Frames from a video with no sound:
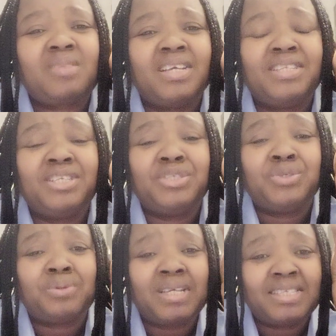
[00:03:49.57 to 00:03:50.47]
The
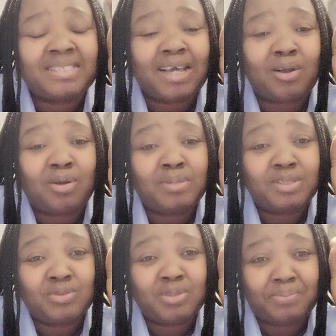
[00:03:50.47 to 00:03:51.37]
trays that come
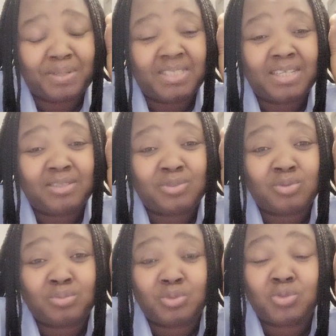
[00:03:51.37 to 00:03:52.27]
into the patient's
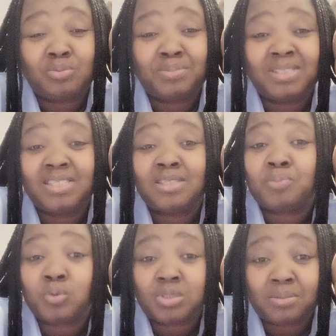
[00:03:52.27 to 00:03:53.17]
room should be
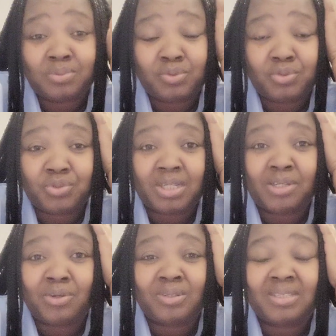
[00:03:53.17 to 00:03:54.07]
disposable tray,
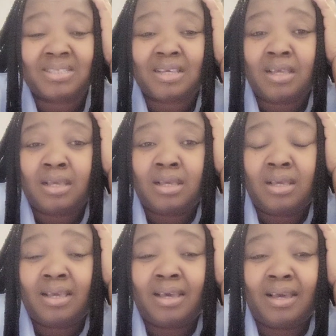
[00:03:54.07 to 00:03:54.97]
not
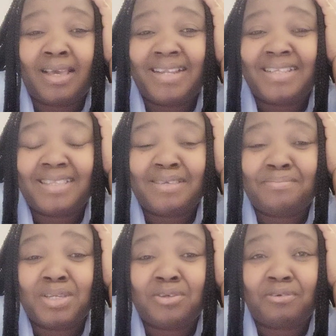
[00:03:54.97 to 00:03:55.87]

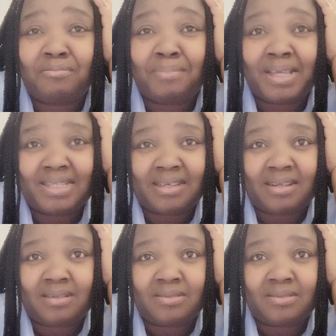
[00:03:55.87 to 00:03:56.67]
anything made of metal.